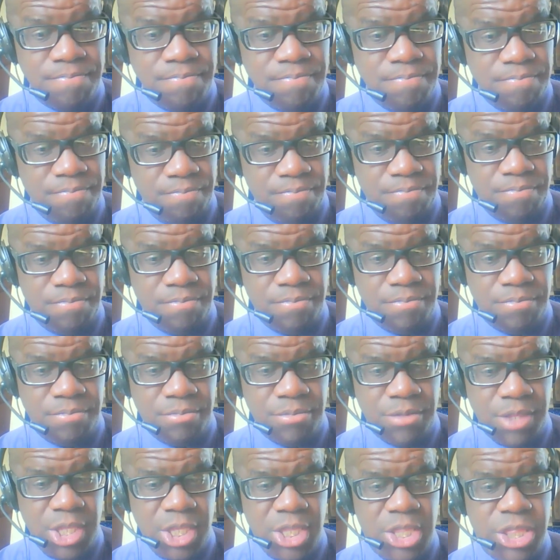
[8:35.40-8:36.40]
The
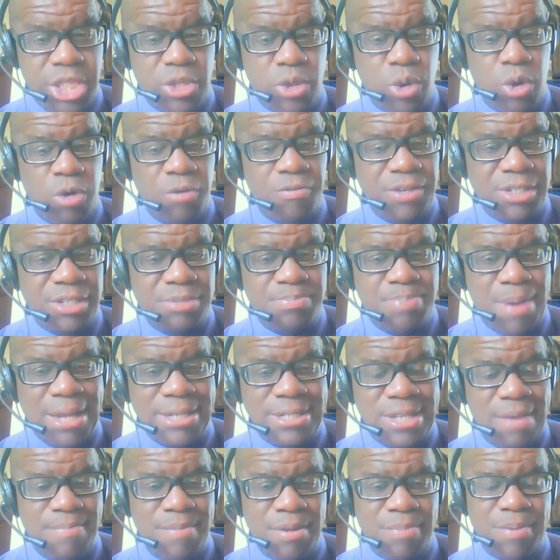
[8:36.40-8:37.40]
COVID
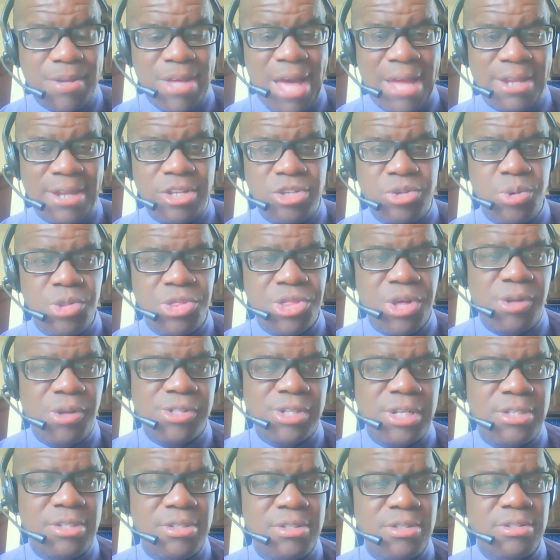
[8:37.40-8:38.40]
pandemic began in
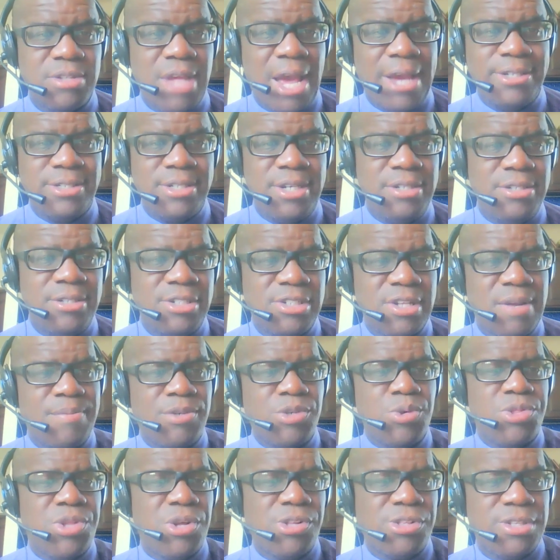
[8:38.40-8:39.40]
2019,
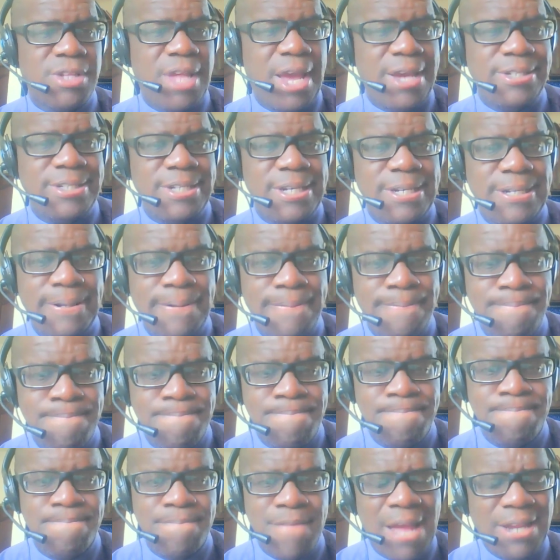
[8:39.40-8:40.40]
December 2019?
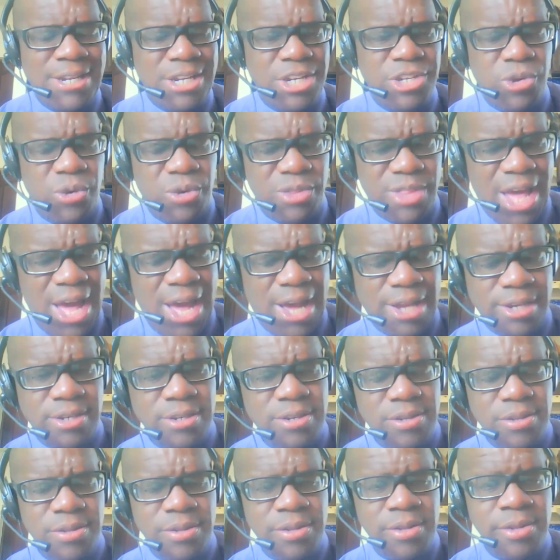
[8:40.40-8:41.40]
I didn't know that.
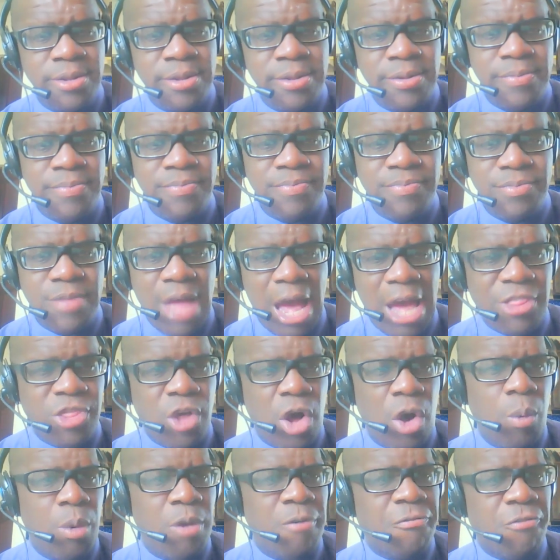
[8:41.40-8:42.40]
I
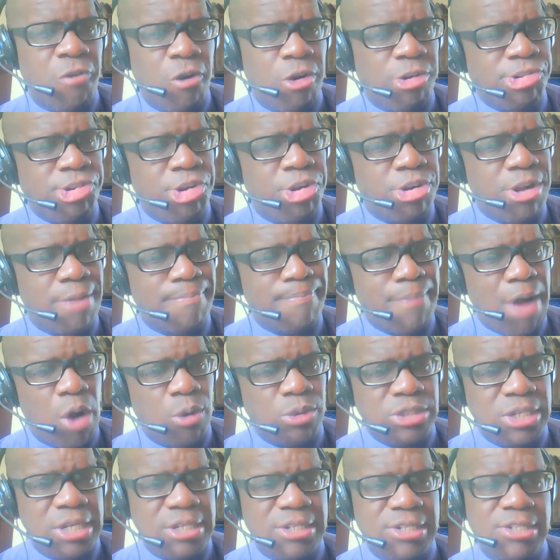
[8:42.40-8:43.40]
thought we first heard
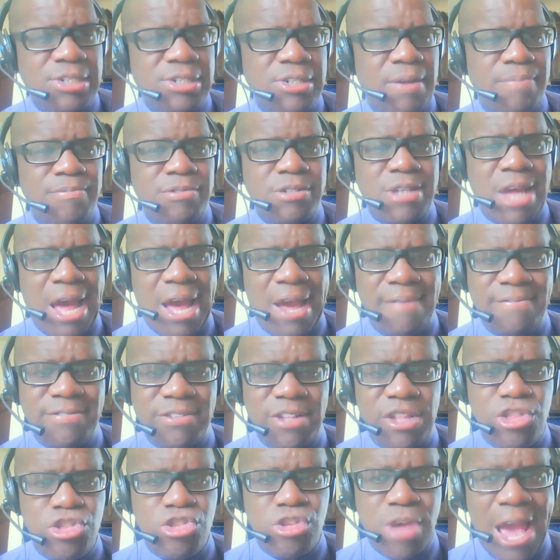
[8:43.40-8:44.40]
about it
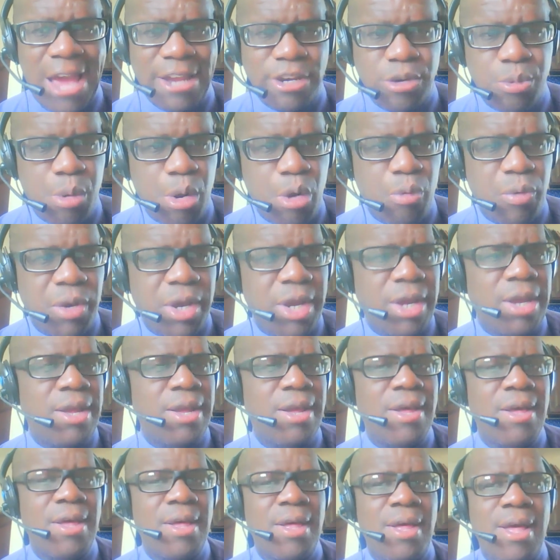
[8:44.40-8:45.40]
sometimes in
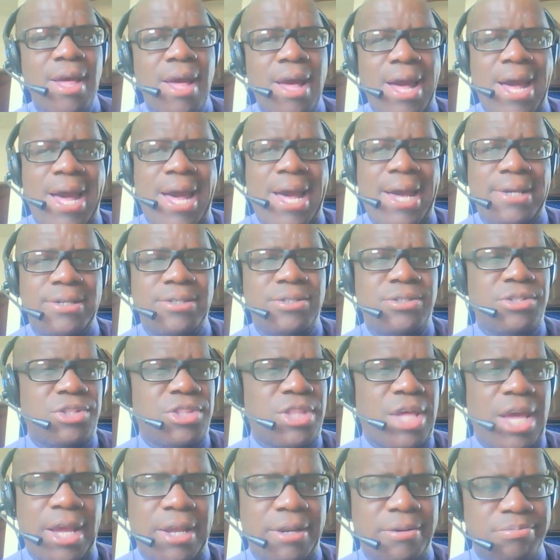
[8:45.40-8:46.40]
January, and
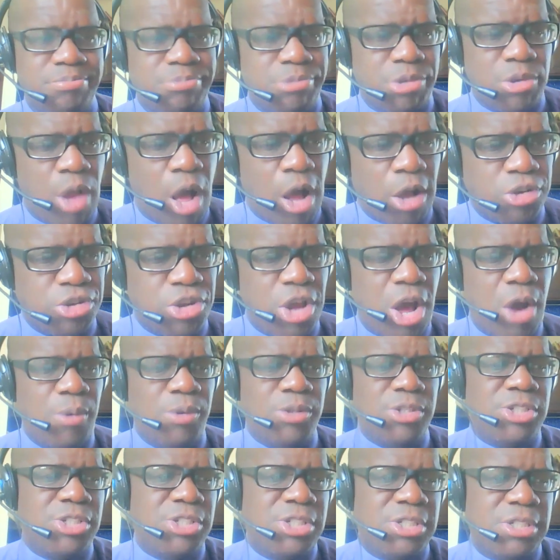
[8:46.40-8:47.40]
then
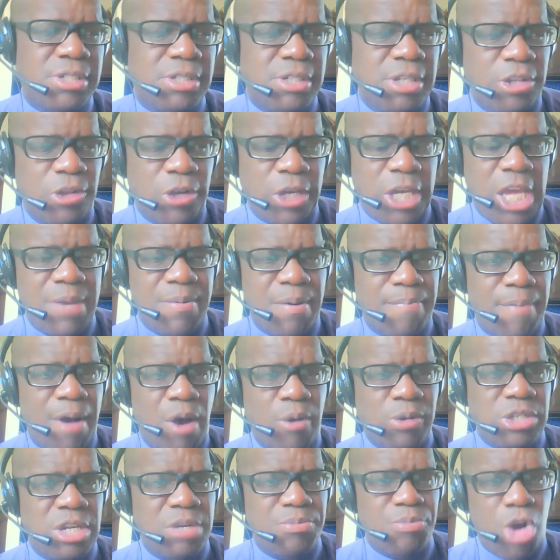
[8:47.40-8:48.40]
lockdowns, came
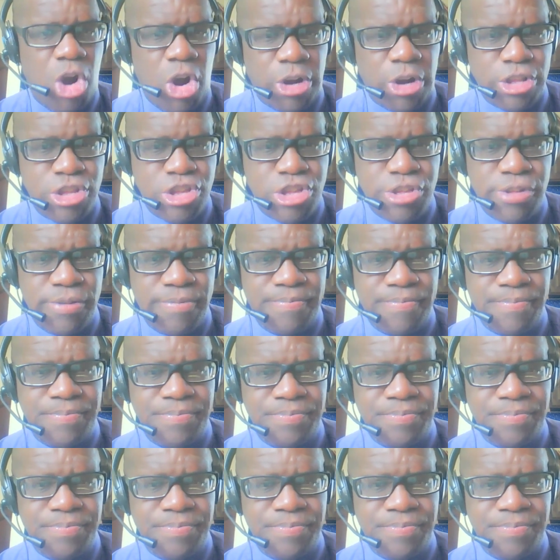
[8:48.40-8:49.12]
about in March.